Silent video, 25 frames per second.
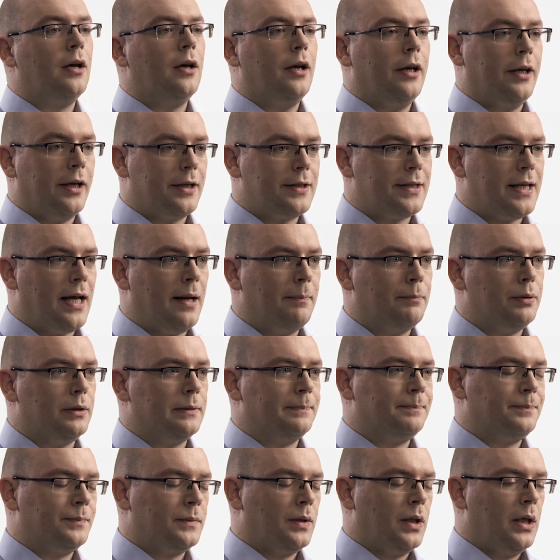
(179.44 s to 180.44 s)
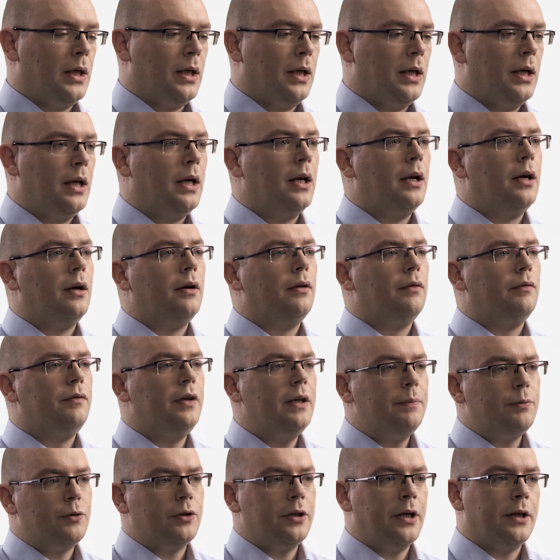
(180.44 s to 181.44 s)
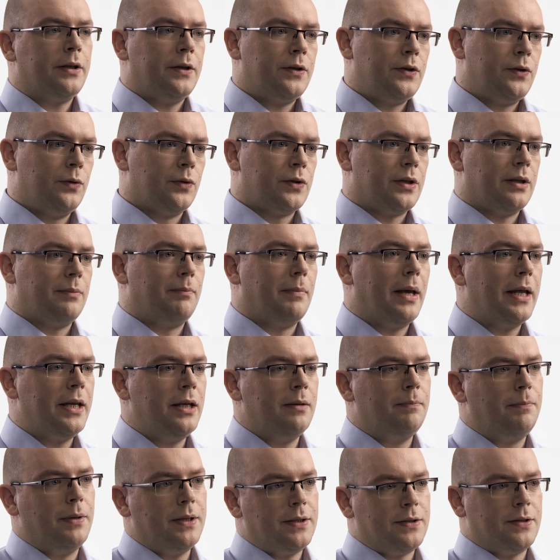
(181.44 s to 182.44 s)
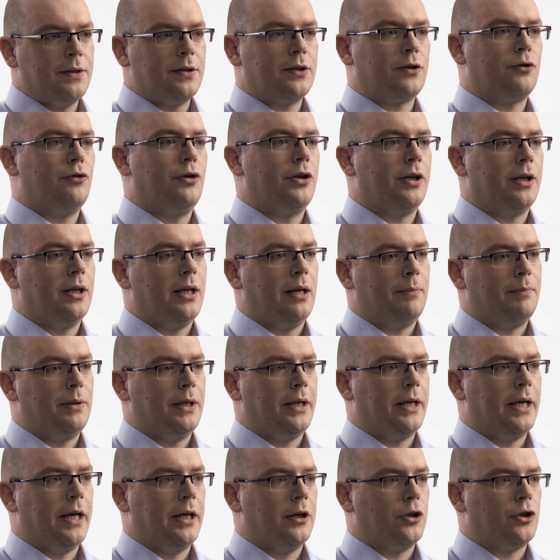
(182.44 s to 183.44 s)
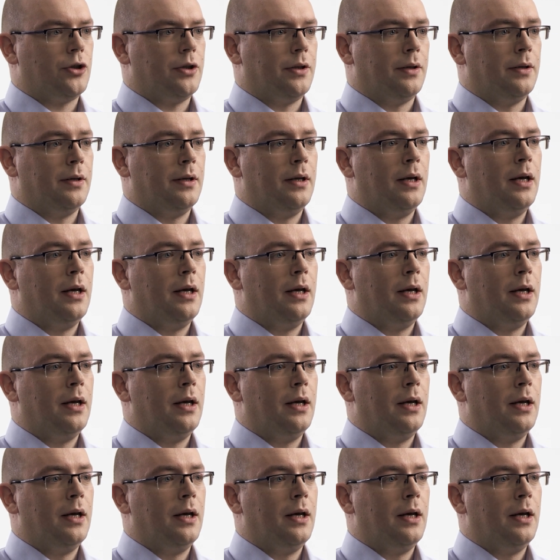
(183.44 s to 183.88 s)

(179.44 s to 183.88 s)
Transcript: An example. Viprinet is used in many business-critical applications,